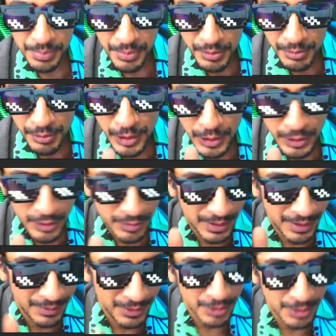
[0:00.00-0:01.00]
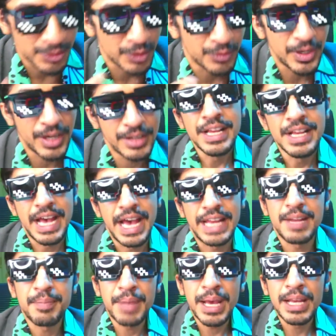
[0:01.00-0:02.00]
portfolios were reviewed so far.
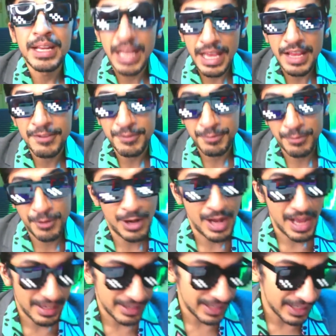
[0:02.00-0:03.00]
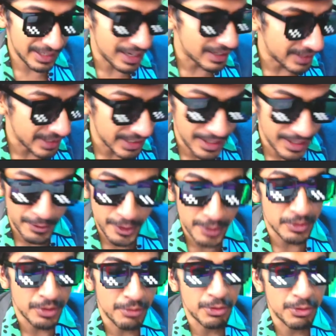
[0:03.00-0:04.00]
And in my life for hiring, I think I would
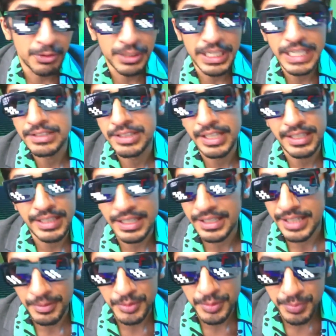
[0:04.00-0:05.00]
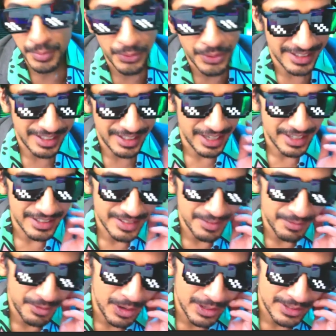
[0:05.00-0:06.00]
have reviewed easily 10 times more, like
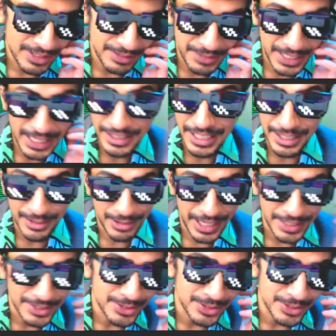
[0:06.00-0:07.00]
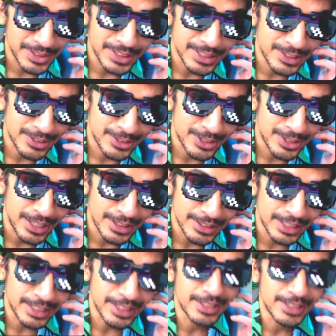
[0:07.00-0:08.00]
some or somewhere in that range, just
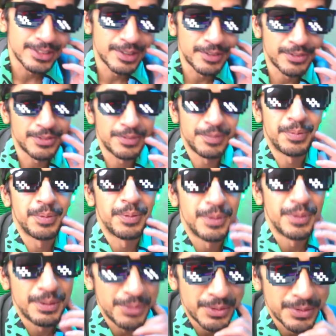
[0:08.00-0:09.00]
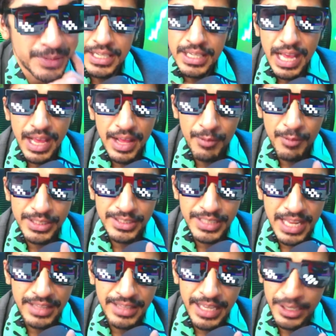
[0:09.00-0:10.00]
tons and tons of reviews. Once
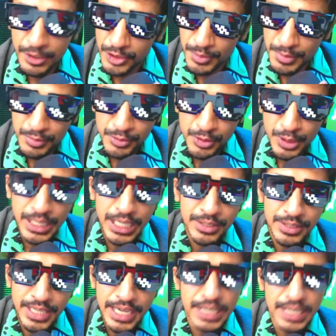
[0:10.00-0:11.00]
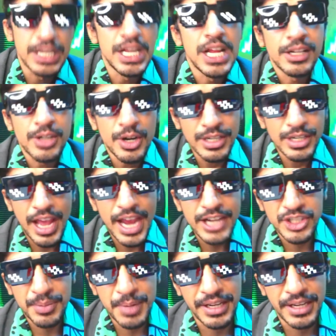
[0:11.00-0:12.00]
again, thank you so much for joining in tonight. Good
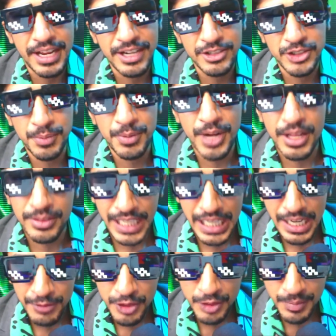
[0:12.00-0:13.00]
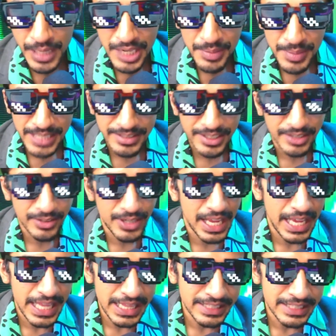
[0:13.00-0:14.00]
night, shubha khair, shubhratri, love you, marry me, etc.
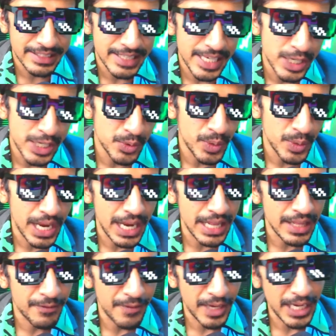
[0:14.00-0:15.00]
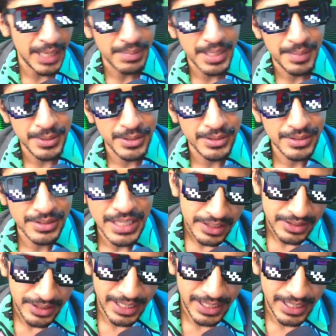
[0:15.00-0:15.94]
I'll see you in the funny papers. See you